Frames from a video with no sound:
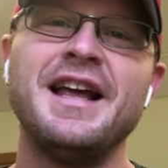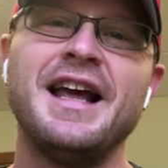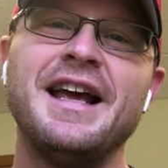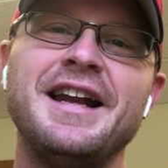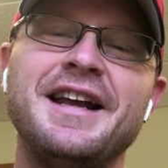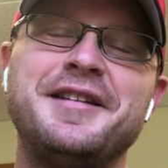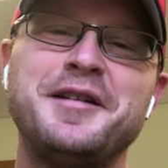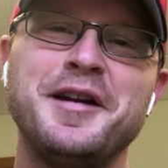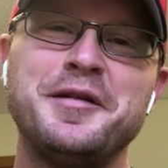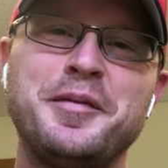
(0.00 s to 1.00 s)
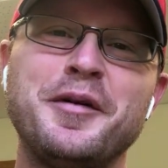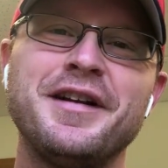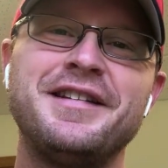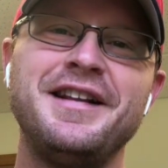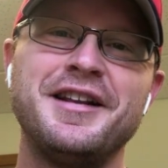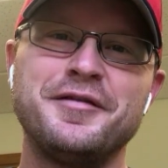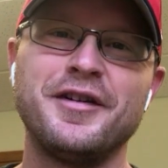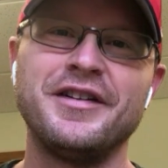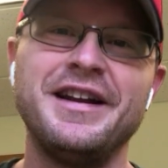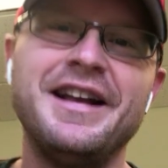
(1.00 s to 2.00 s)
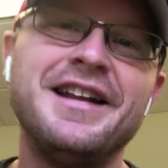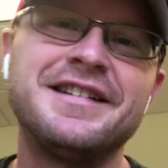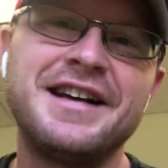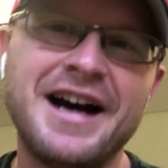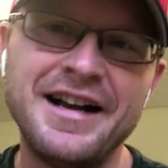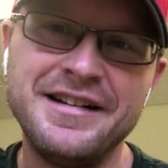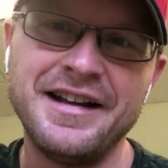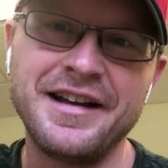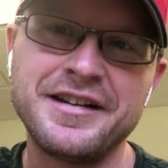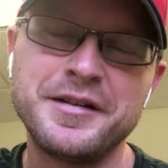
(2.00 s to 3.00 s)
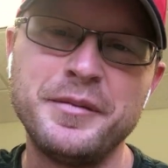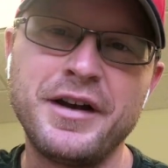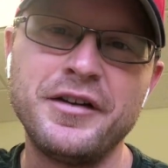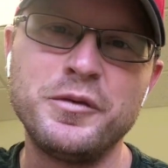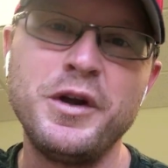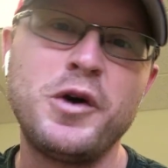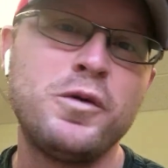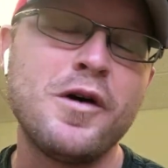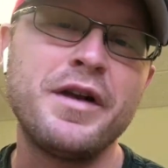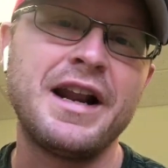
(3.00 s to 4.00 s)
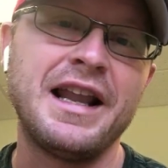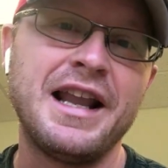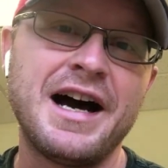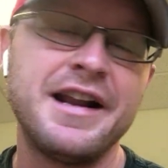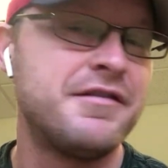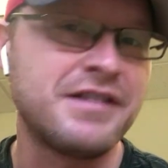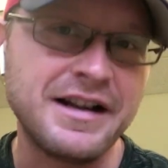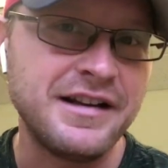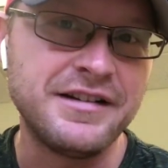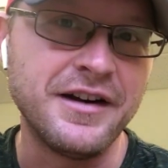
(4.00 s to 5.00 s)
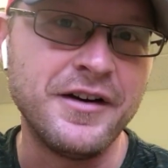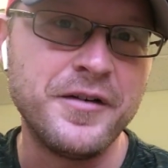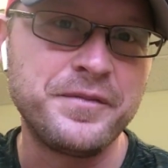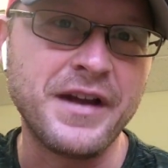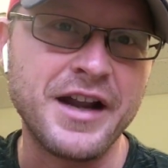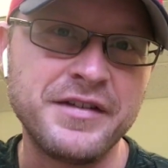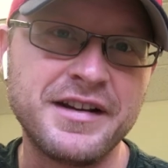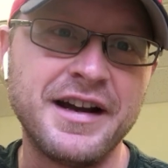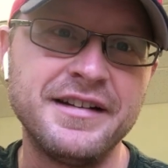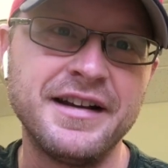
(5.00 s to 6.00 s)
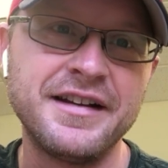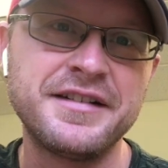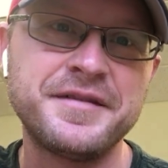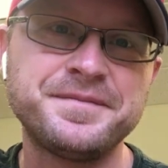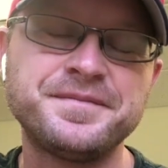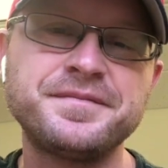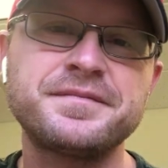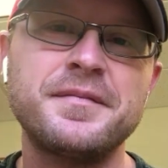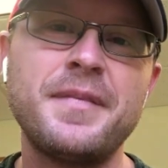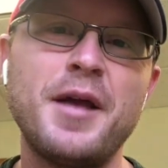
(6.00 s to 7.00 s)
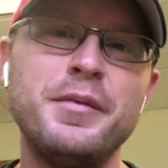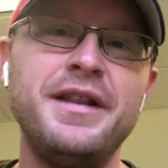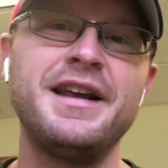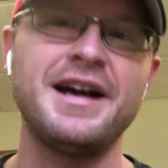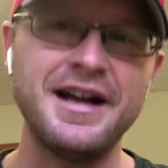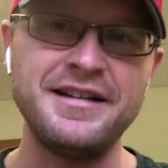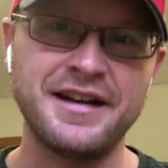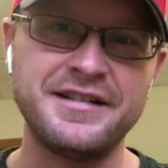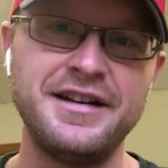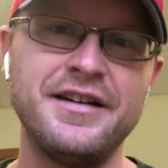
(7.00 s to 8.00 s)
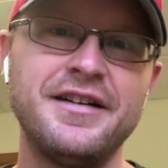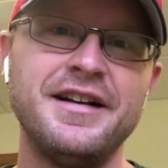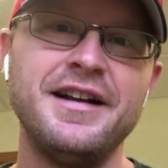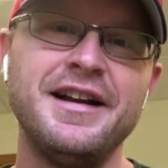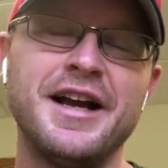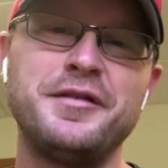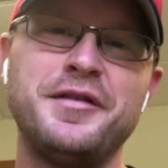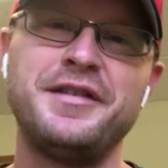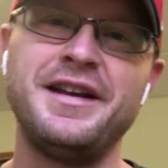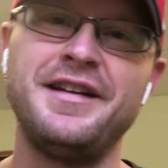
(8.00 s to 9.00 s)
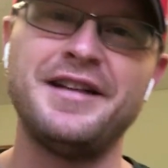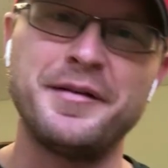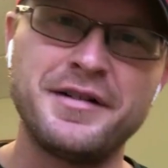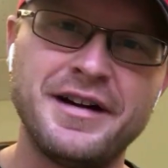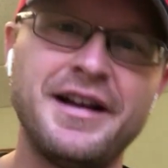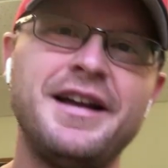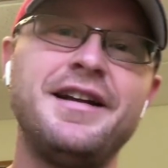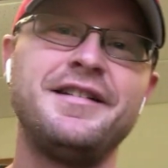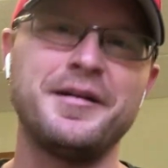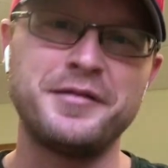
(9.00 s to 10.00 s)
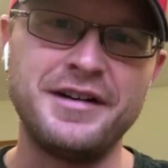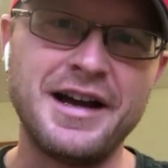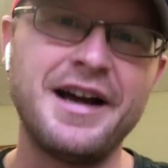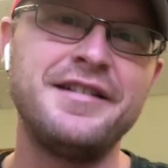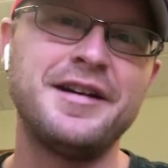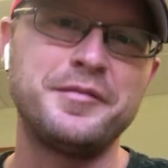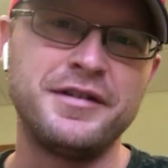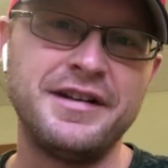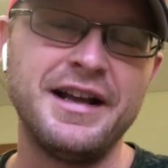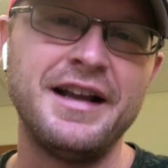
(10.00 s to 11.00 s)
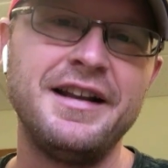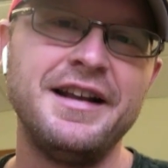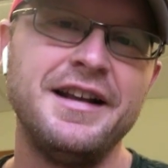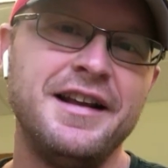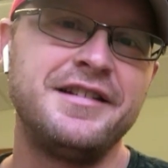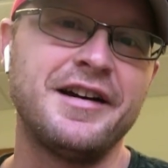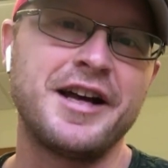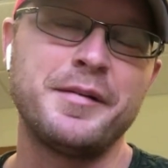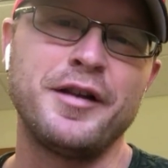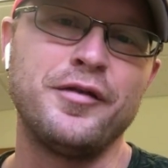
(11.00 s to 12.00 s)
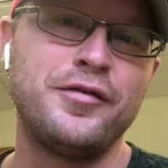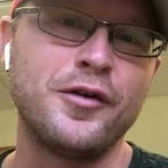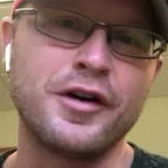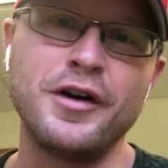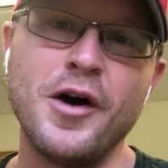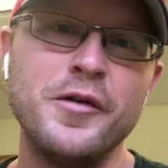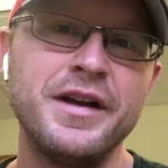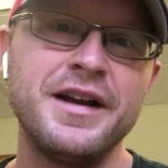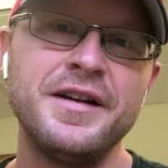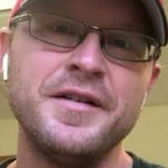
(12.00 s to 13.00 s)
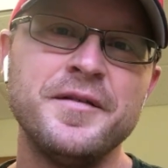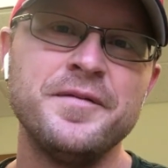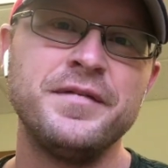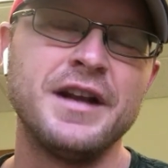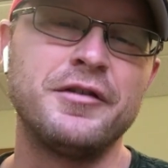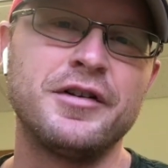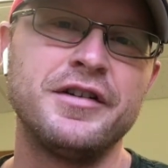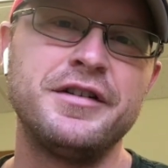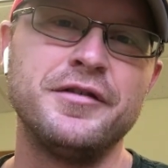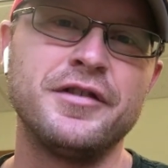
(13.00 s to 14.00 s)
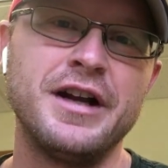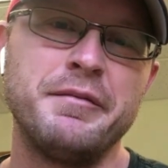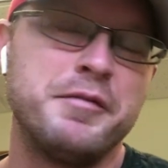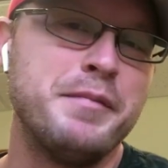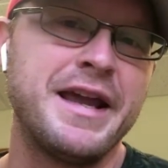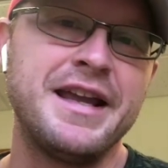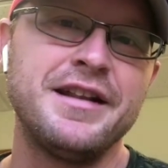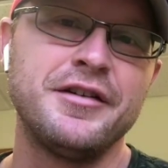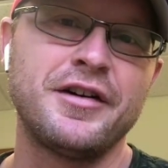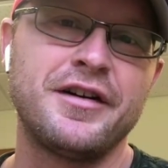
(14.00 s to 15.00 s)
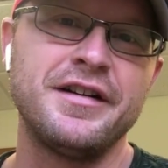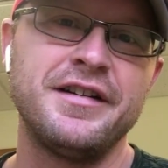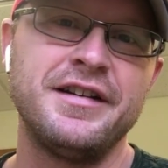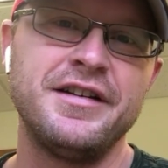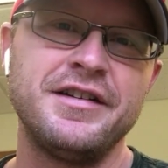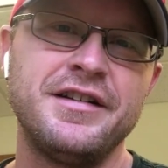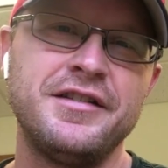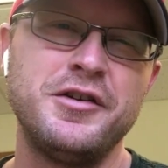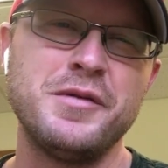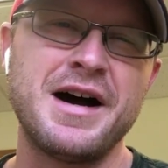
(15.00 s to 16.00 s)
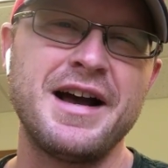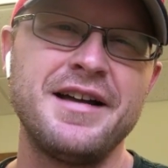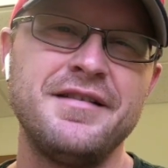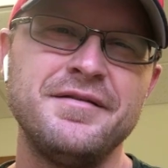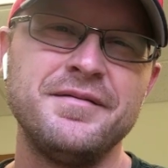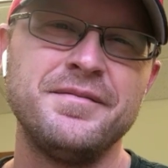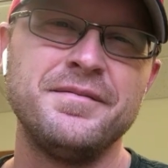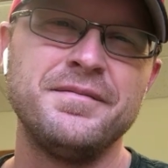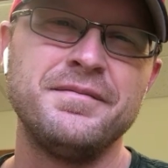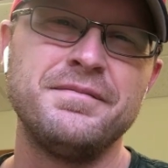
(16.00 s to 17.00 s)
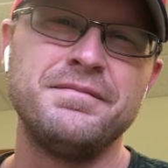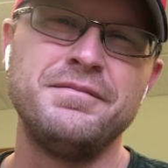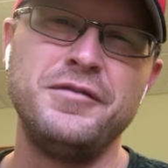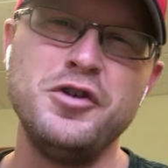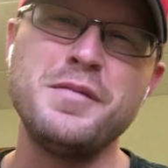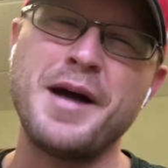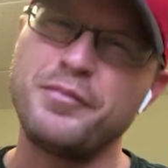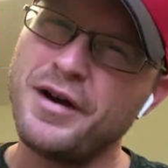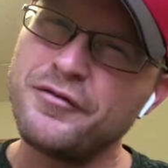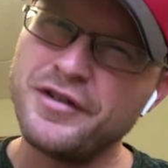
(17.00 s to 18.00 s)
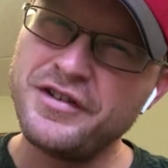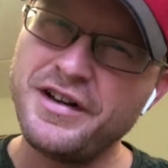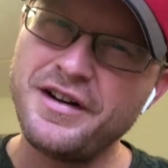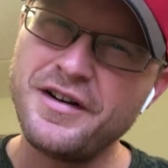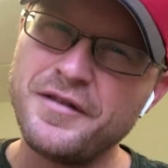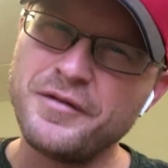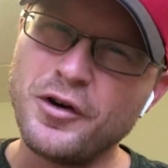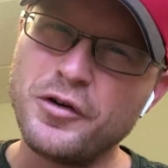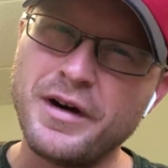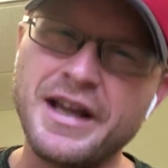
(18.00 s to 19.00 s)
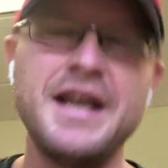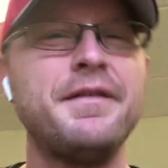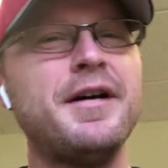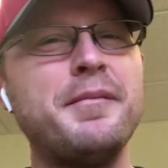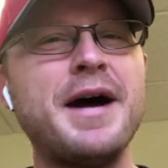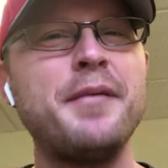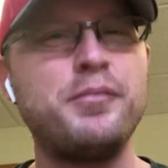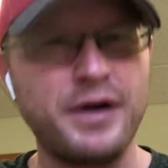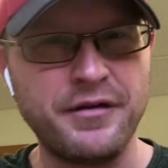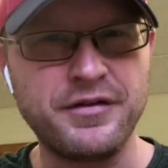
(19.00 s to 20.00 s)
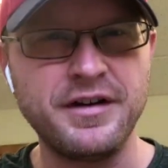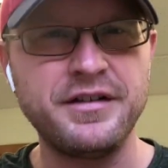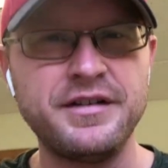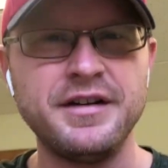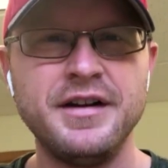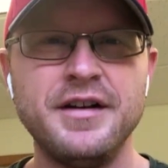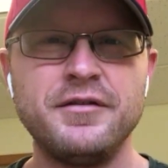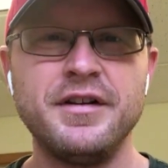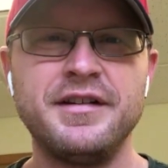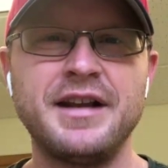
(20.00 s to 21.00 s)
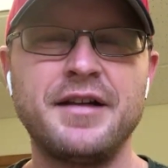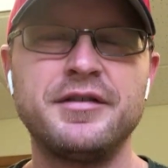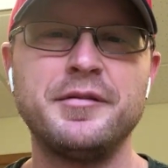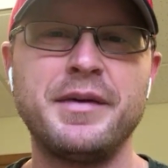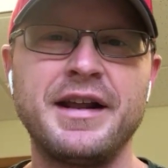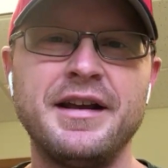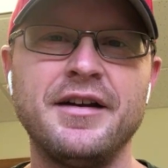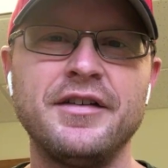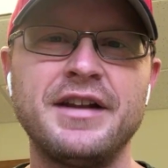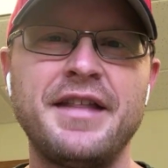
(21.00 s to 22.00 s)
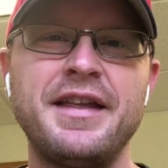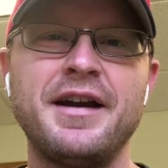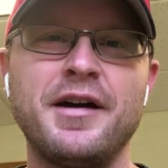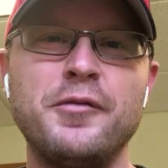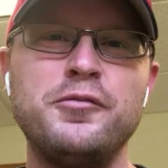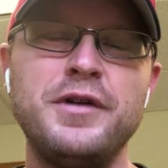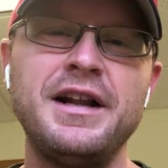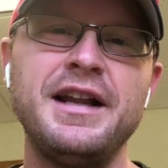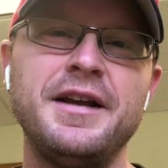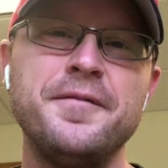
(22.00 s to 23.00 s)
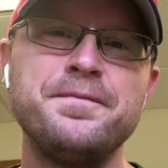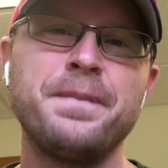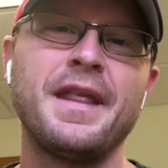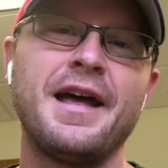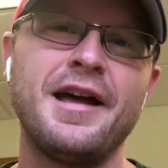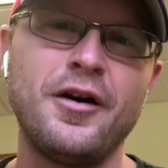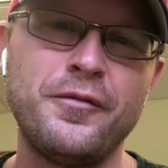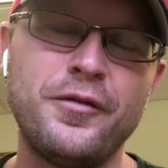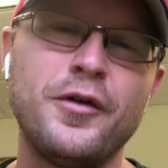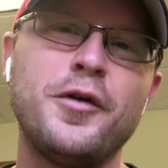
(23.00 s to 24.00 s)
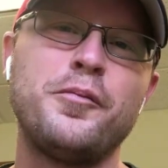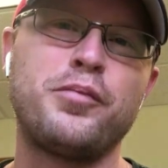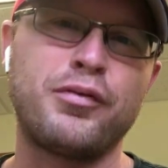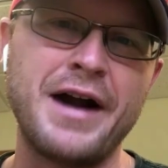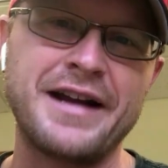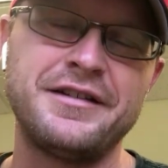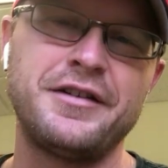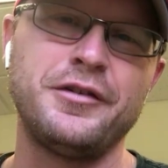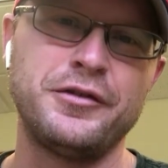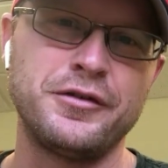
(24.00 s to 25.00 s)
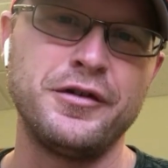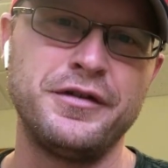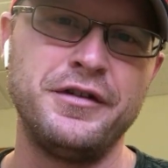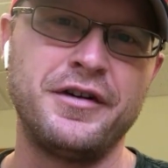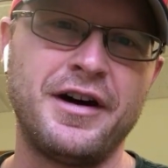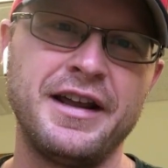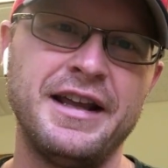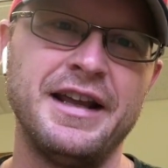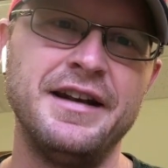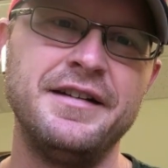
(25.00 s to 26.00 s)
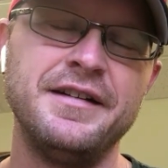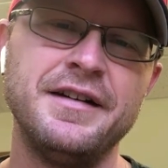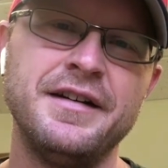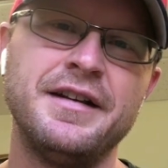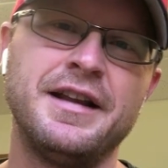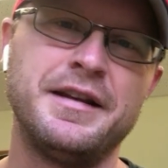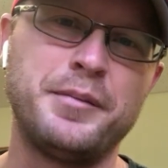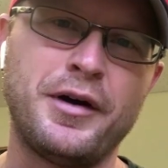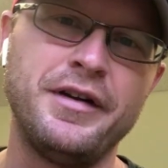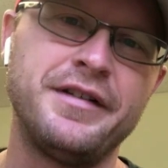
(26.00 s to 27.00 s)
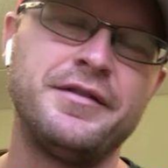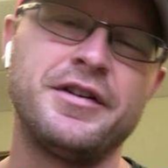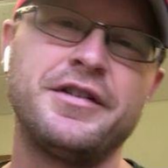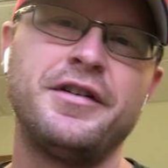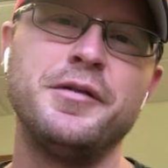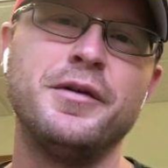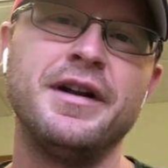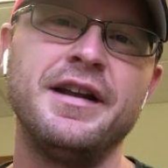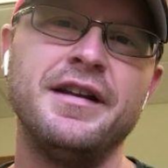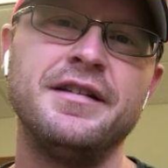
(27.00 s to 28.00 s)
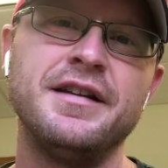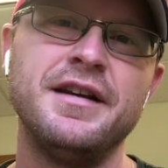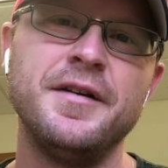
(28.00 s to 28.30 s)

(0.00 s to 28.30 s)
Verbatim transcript: And it's, it's important to see this verse in its context because we quote it a lot, and rightly so, out of its context. But in the context here, as we've seen, chapter 8, chapter 9, chapter 10, he's talking about the foregoing of Christian freedoms, making those hard decisions. Do I do my preference here, or do I give up my preference for the sake of somebody else? And I think a really helpful, practical truth to draw in, as Paul does in verse 31, is